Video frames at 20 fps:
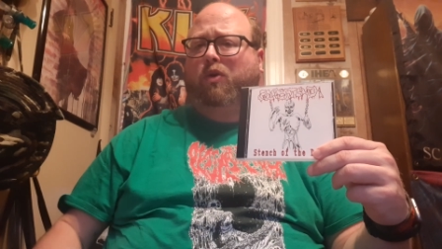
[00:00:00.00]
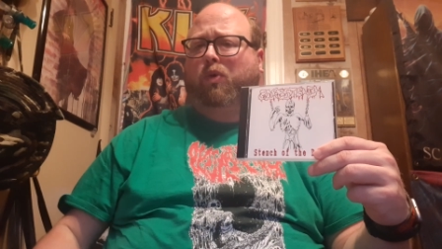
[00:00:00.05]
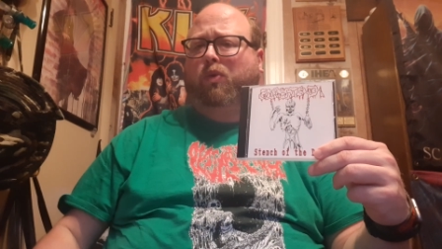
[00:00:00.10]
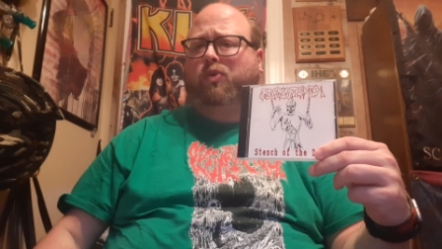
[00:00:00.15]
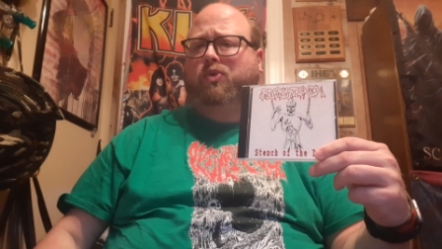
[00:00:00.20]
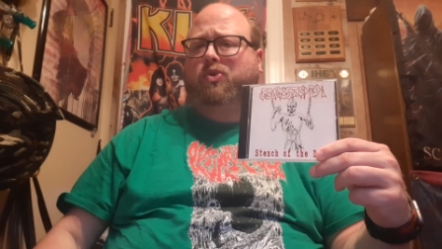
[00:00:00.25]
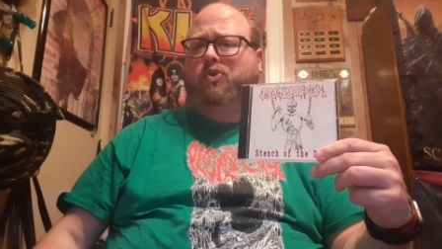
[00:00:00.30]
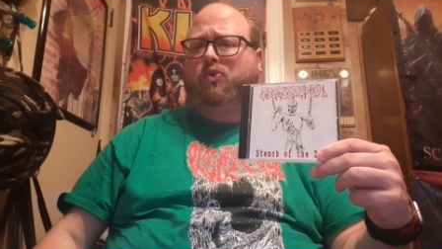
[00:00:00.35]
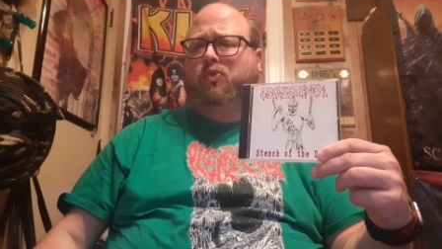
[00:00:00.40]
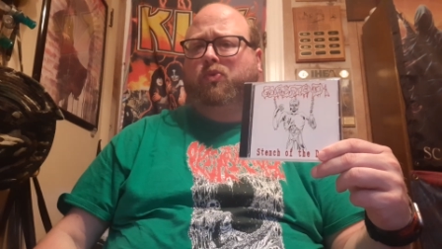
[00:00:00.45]

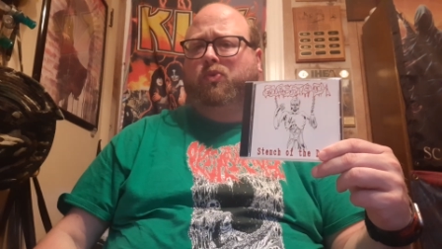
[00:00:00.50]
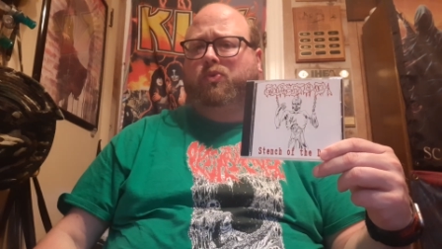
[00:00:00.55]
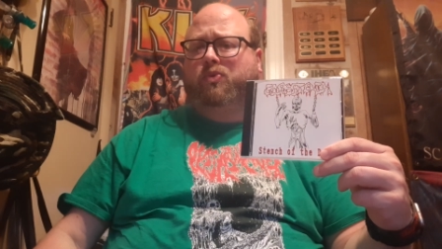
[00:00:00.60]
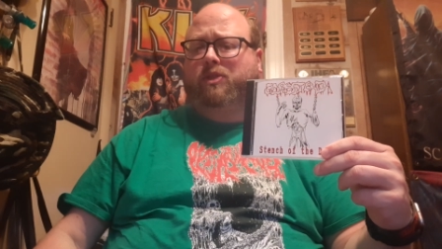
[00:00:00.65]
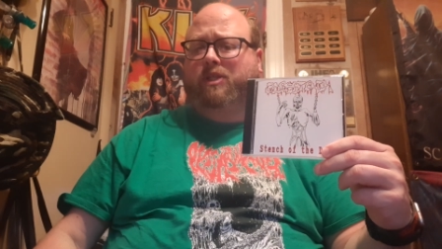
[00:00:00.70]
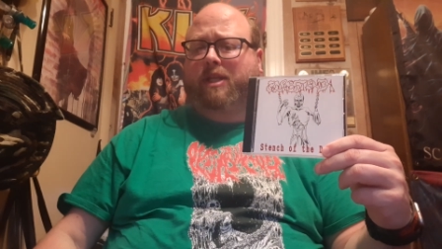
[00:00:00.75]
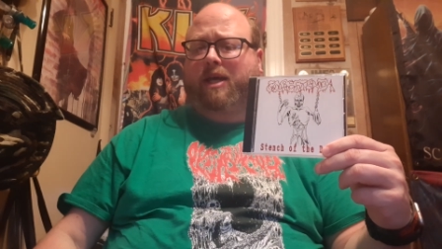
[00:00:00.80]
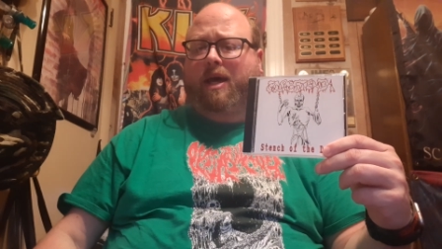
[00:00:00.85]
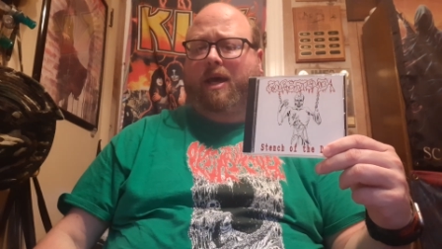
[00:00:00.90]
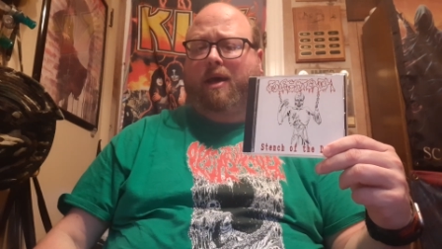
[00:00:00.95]
old school
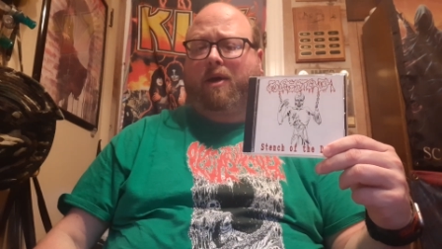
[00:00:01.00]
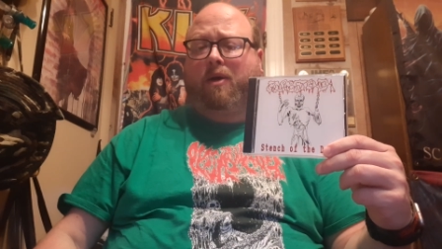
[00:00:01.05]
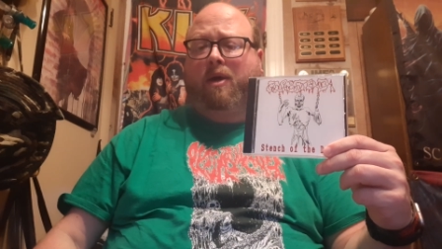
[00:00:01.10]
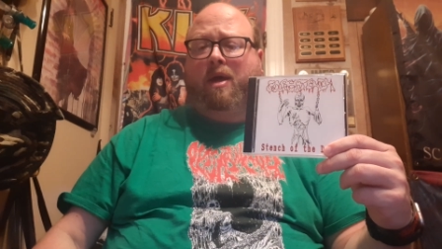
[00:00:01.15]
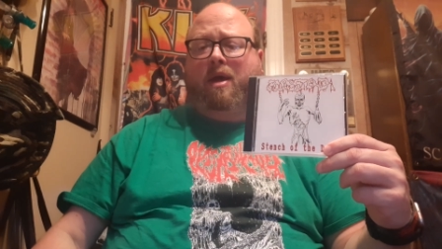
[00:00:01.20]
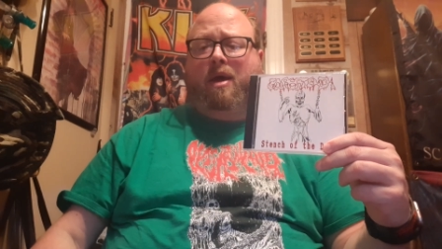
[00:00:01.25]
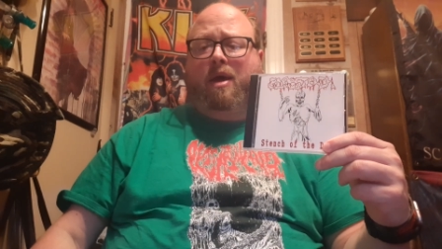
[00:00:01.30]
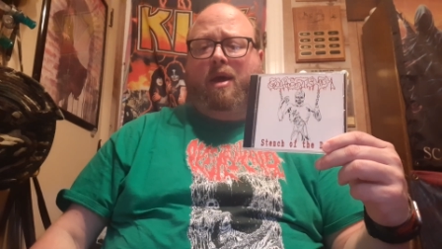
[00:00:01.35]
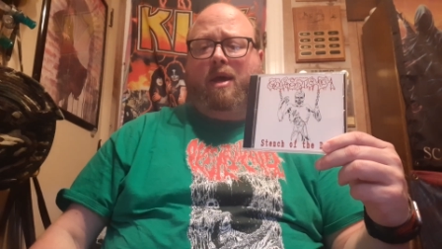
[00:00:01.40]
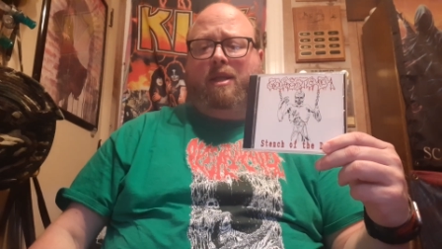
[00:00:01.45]
style
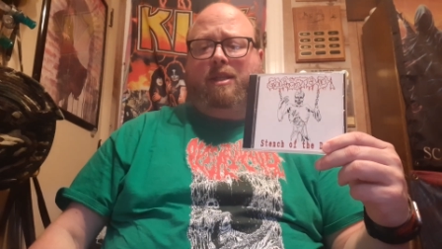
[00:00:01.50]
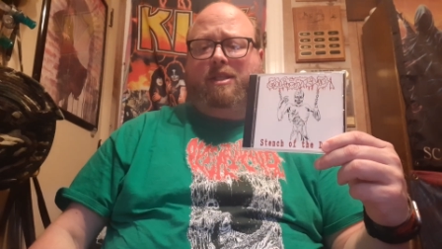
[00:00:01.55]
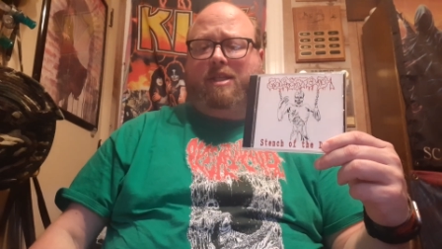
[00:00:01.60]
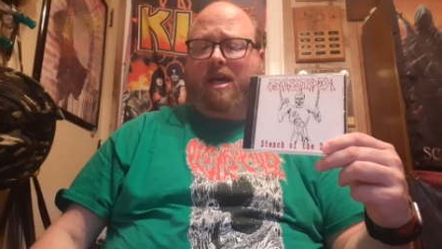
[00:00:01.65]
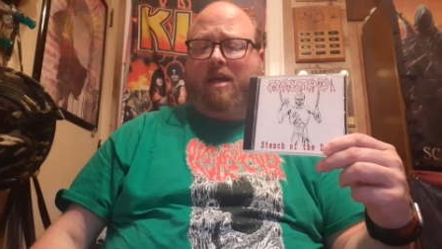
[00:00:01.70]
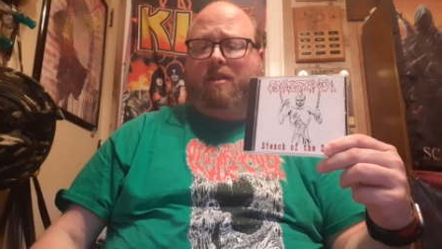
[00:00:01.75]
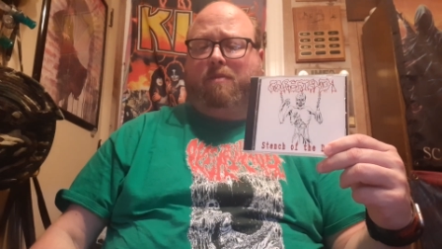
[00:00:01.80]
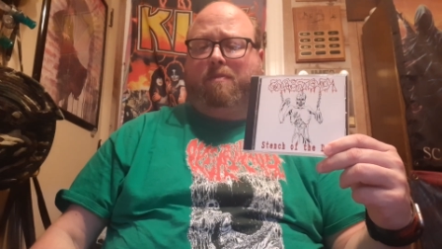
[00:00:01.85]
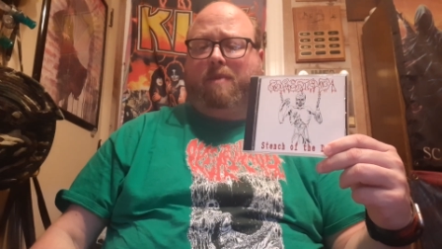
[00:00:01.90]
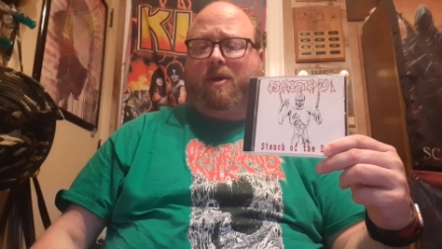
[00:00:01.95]

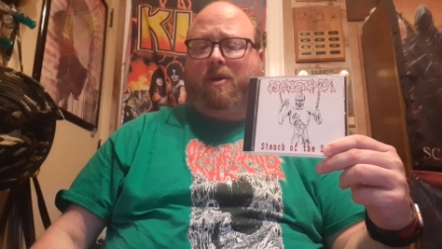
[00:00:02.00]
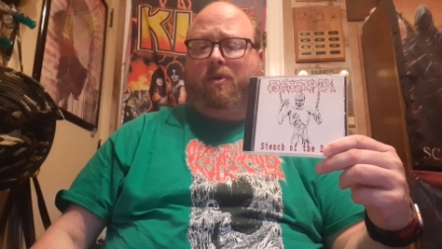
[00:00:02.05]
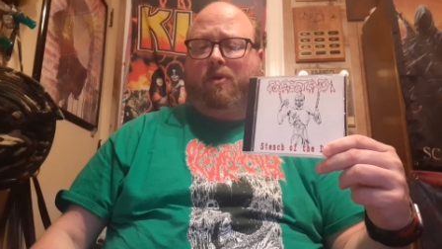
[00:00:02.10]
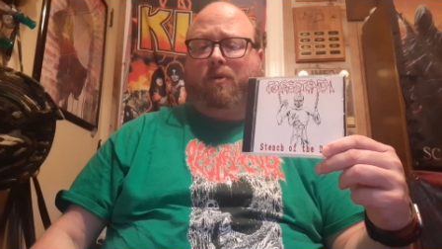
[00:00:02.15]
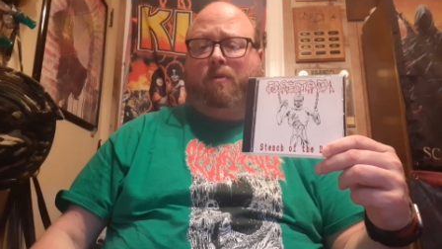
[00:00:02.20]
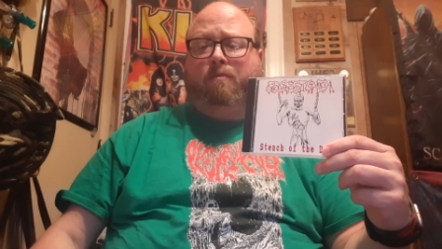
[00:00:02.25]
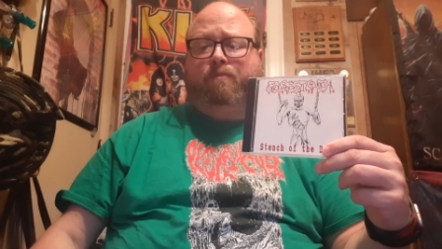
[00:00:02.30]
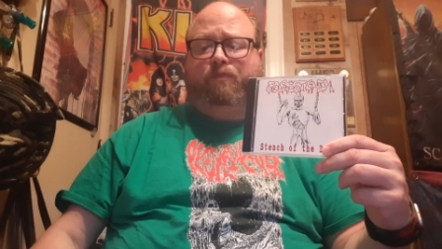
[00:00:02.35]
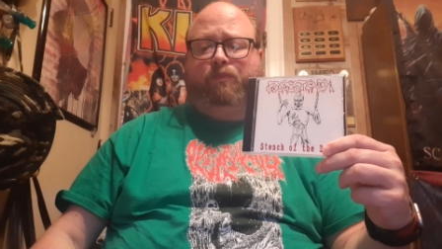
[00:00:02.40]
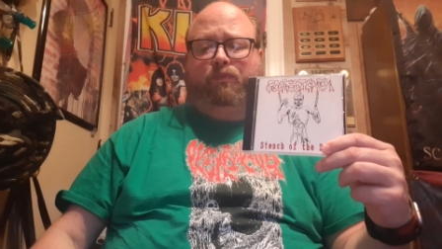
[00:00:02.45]
death
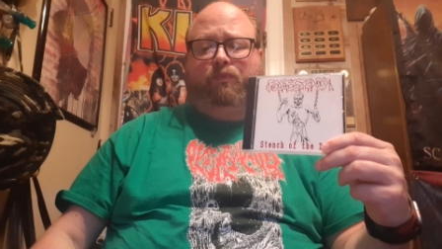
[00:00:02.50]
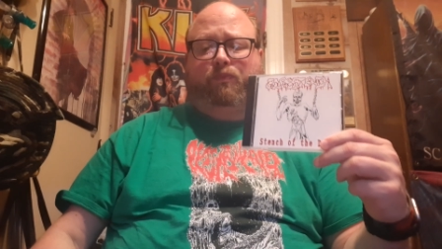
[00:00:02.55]
metal